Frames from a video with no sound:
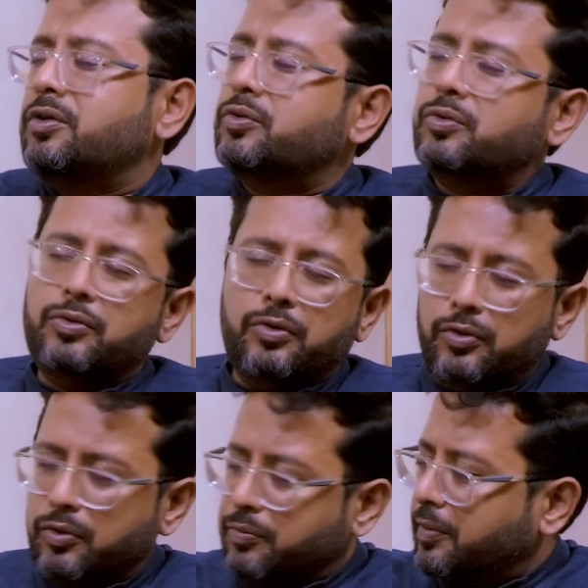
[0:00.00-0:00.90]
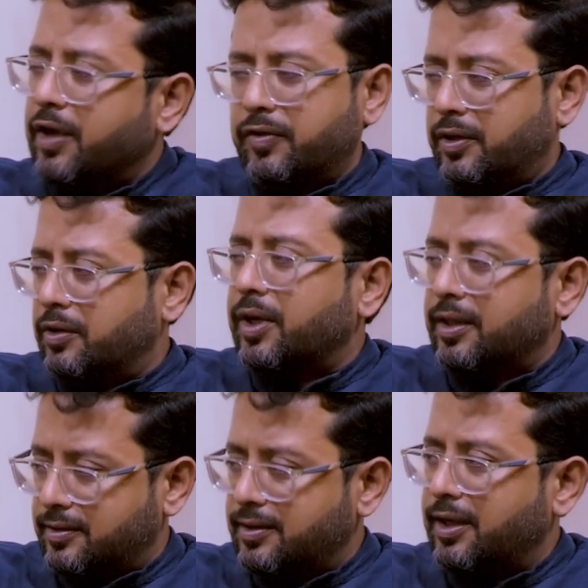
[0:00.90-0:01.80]
to whomever you
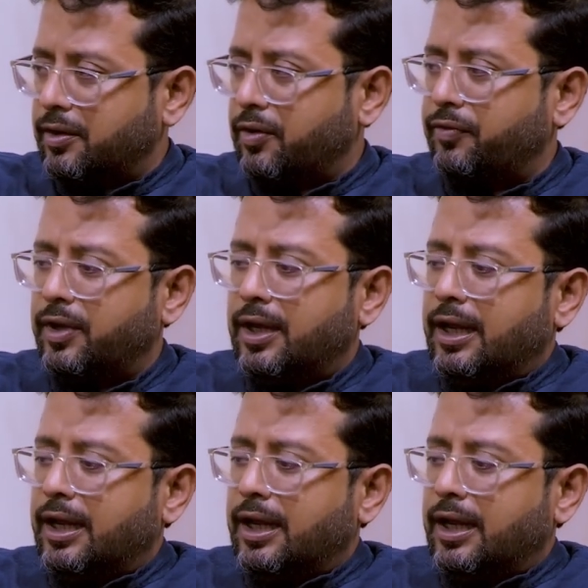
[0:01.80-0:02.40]
can think of,